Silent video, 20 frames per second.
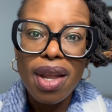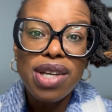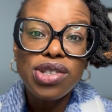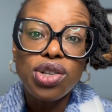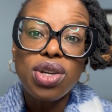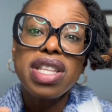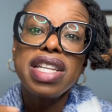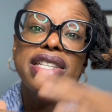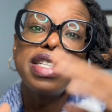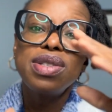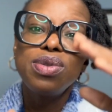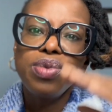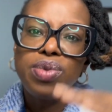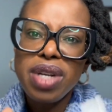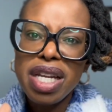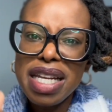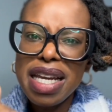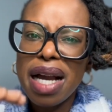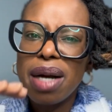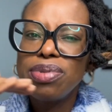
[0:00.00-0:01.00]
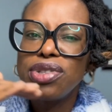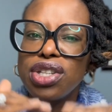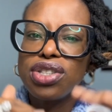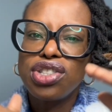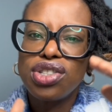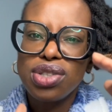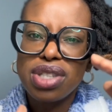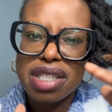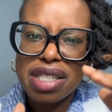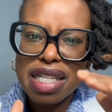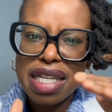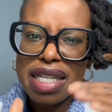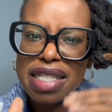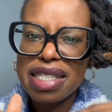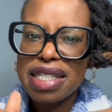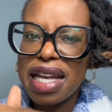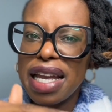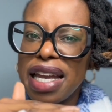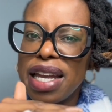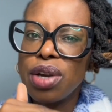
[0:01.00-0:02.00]
So this really helps us to see,
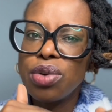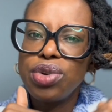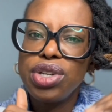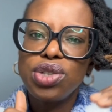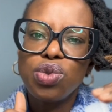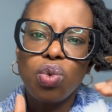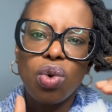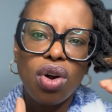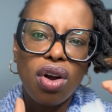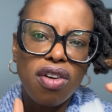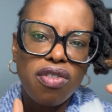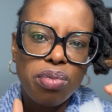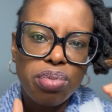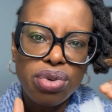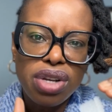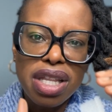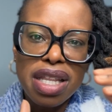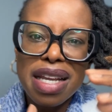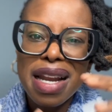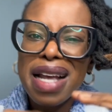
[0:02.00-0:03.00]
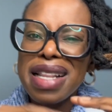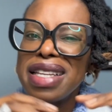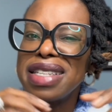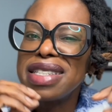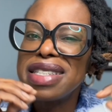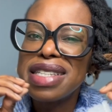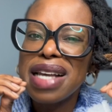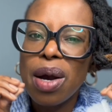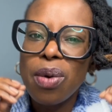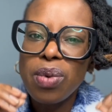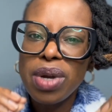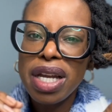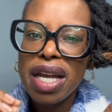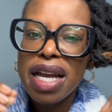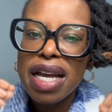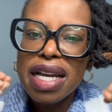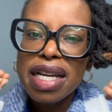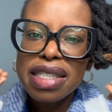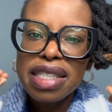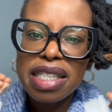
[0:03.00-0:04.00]
is there increased work of breathing? And this is how we
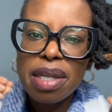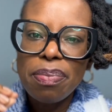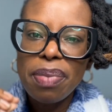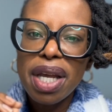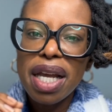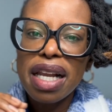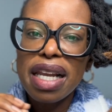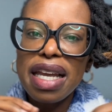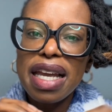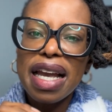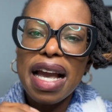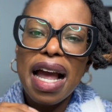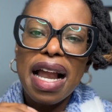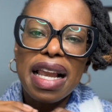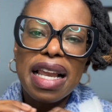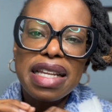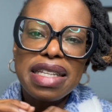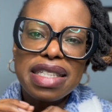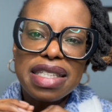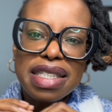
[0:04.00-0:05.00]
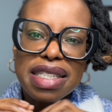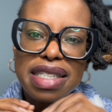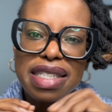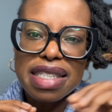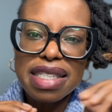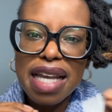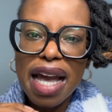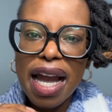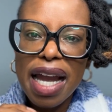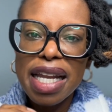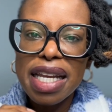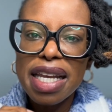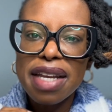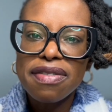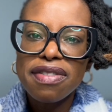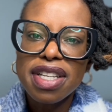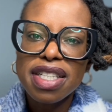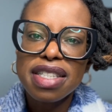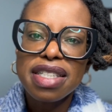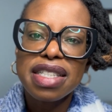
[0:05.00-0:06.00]
typically can decide
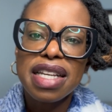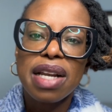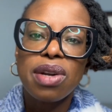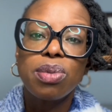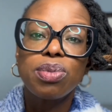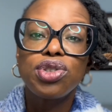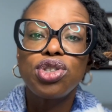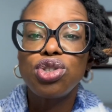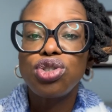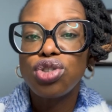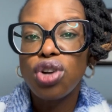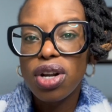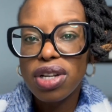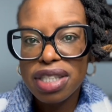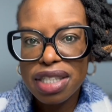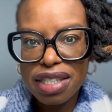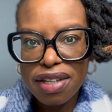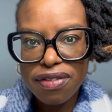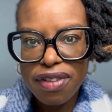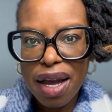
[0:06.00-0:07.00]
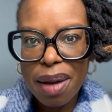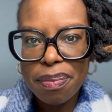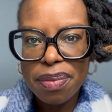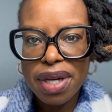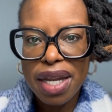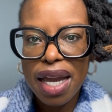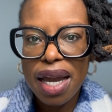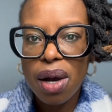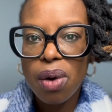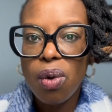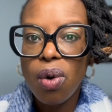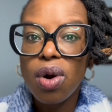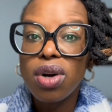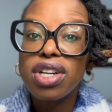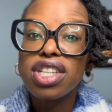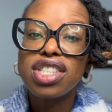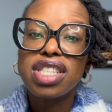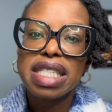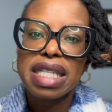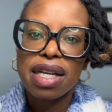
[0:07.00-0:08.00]
if this is an obstructive apnea or
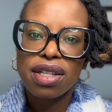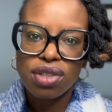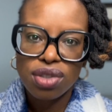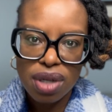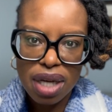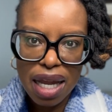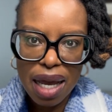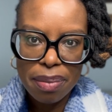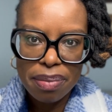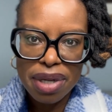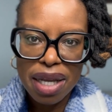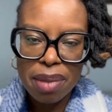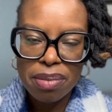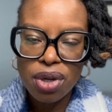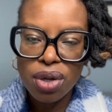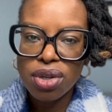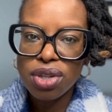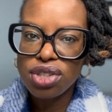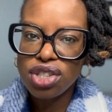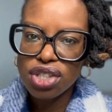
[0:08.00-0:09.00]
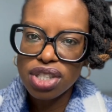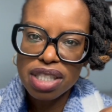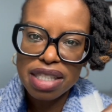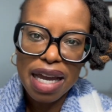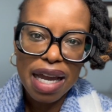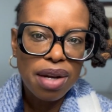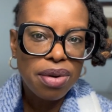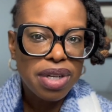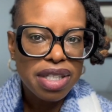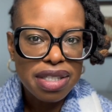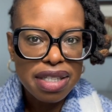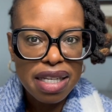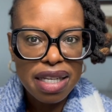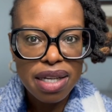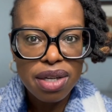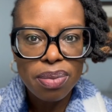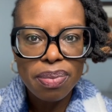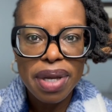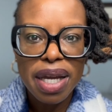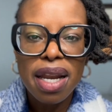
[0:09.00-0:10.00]
a central apnea. I'm going to just digress a
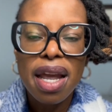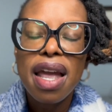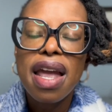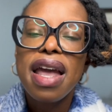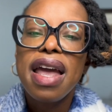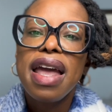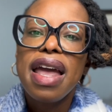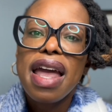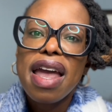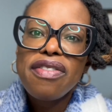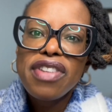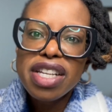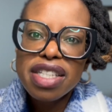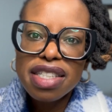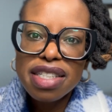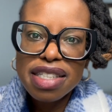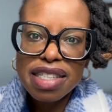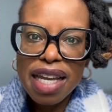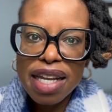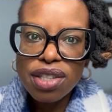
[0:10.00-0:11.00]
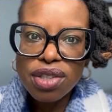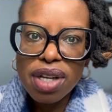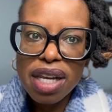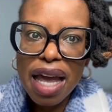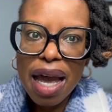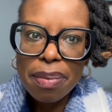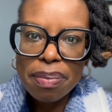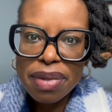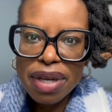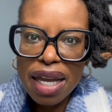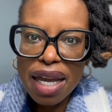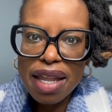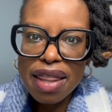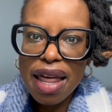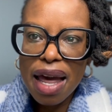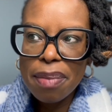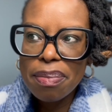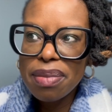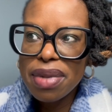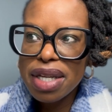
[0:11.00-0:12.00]
little bit. If it's a central apnea,
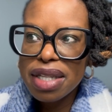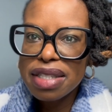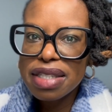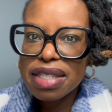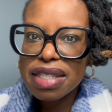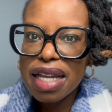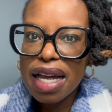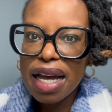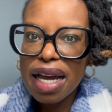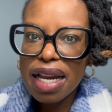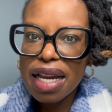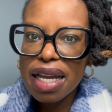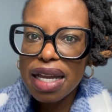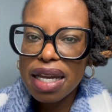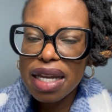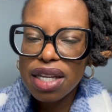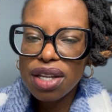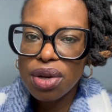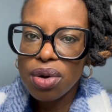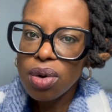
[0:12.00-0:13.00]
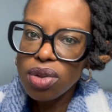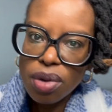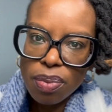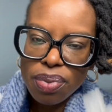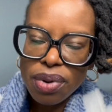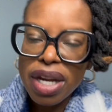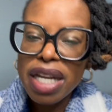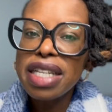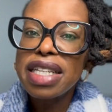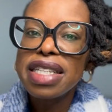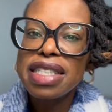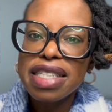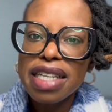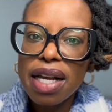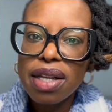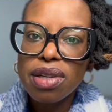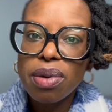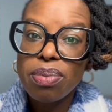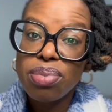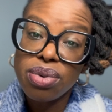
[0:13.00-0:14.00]
that means that the brain didn't
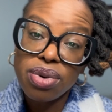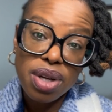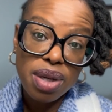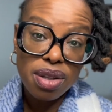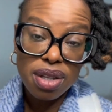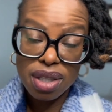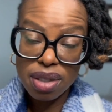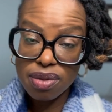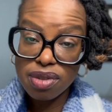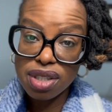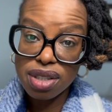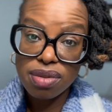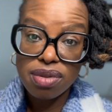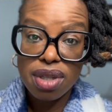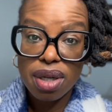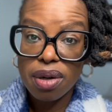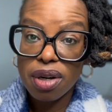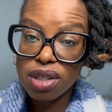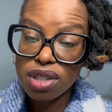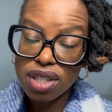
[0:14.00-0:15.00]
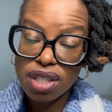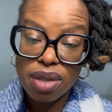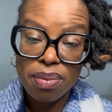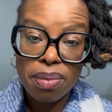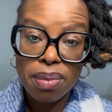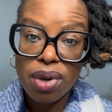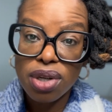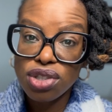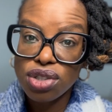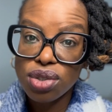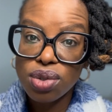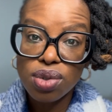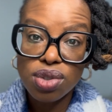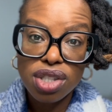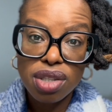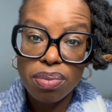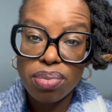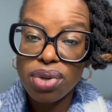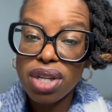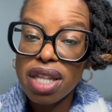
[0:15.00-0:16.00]
tell the muscles,
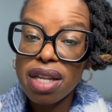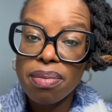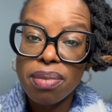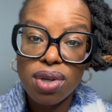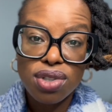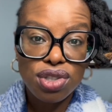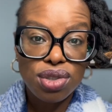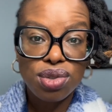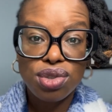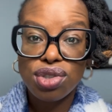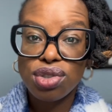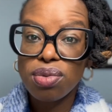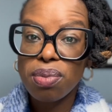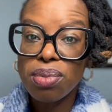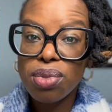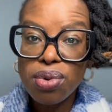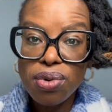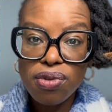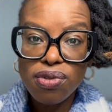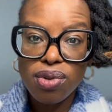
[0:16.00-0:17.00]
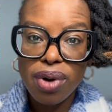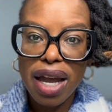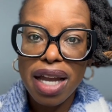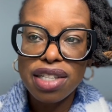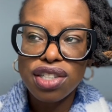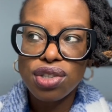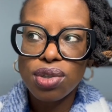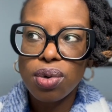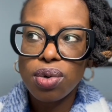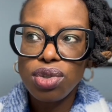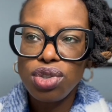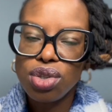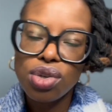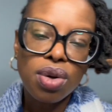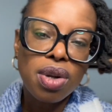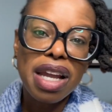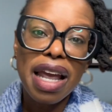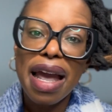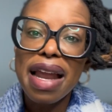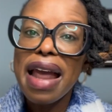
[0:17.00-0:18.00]
the breathing muscles to move, right? So you
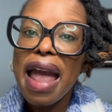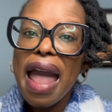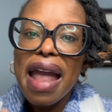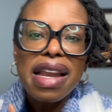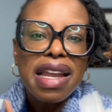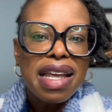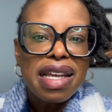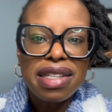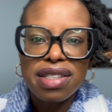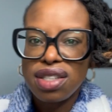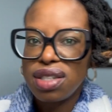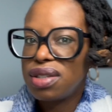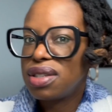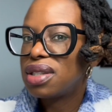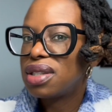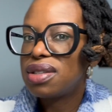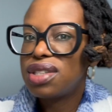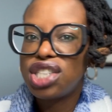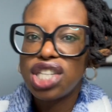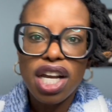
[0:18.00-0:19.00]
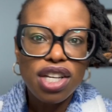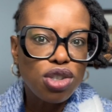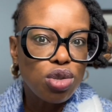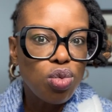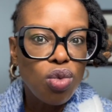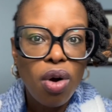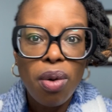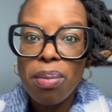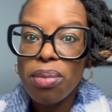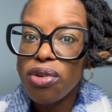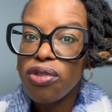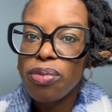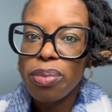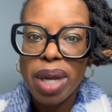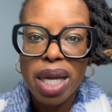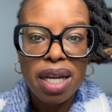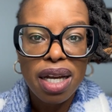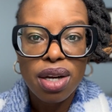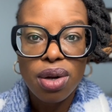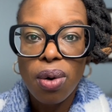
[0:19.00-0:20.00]
don't get any chest wall
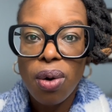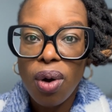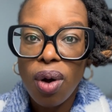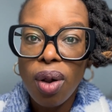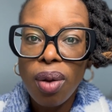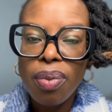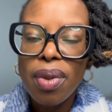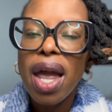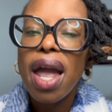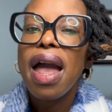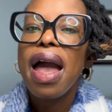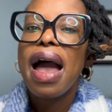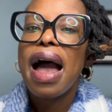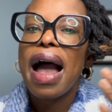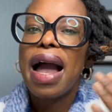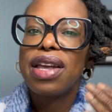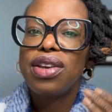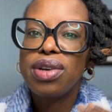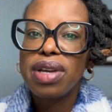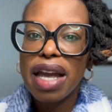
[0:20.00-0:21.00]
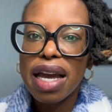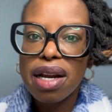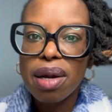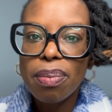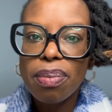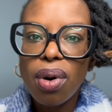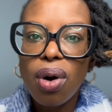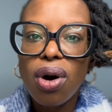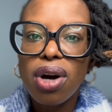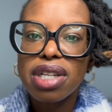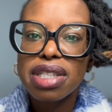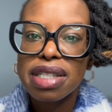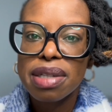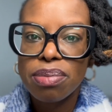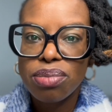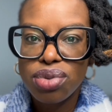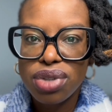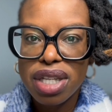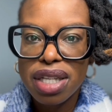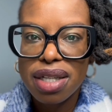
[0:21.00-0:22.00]
movement at all, and you get a pause
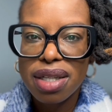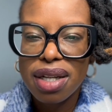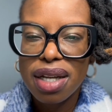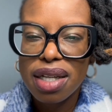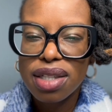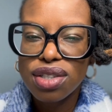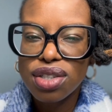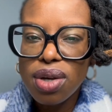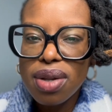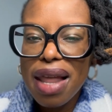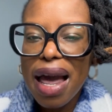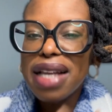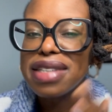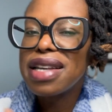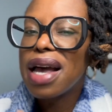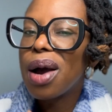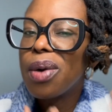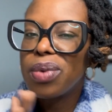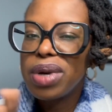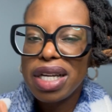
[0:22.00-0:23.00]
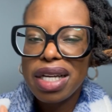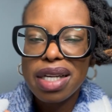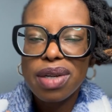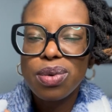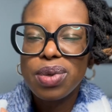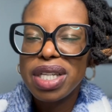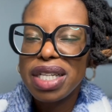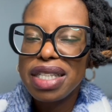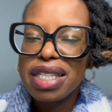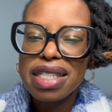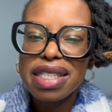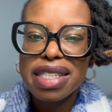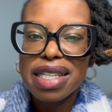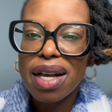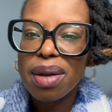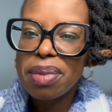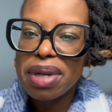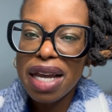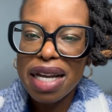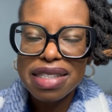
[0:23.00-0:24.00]
in breathing. So that's how we
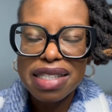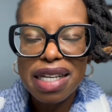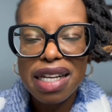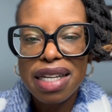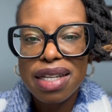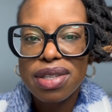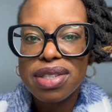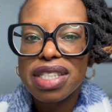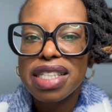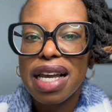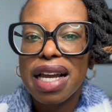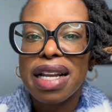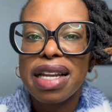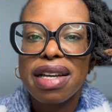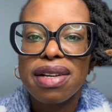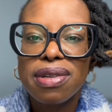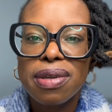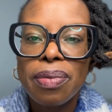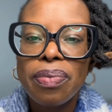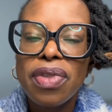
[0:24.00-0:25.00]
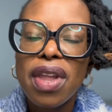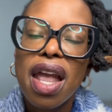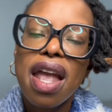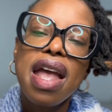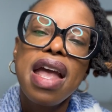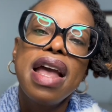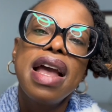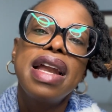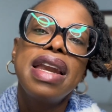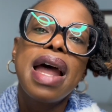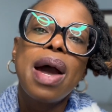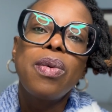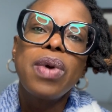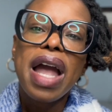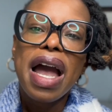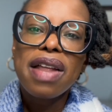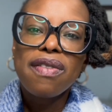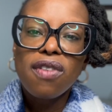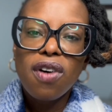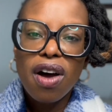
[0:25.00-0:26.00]
tell, but that's a little technical. Now we
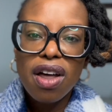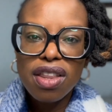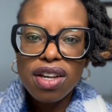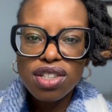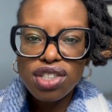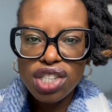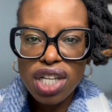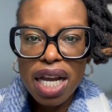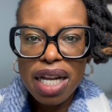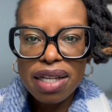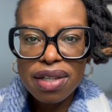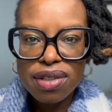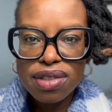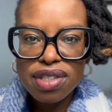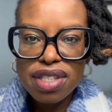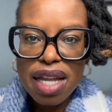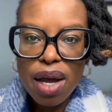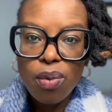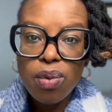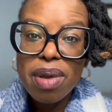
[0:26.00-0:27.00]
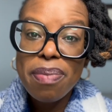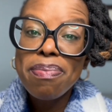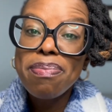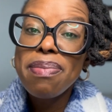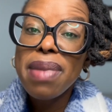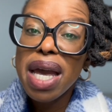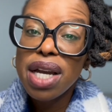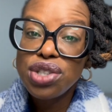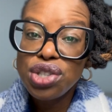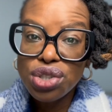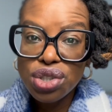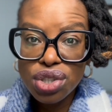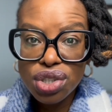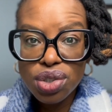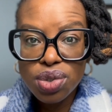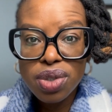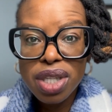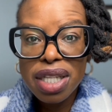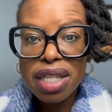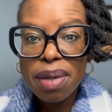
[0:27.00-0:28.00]
have other channels that we measure
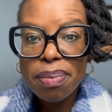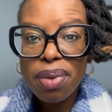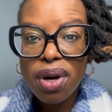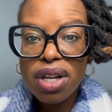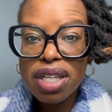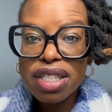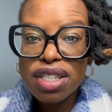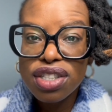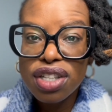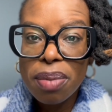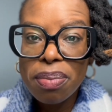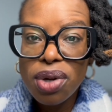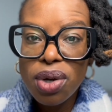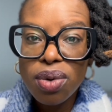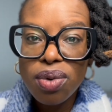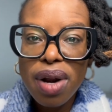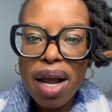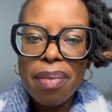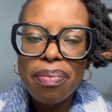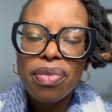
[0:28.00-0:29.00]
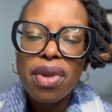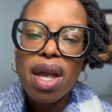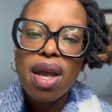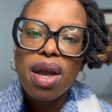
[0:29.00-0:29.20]
during the polysomnogram.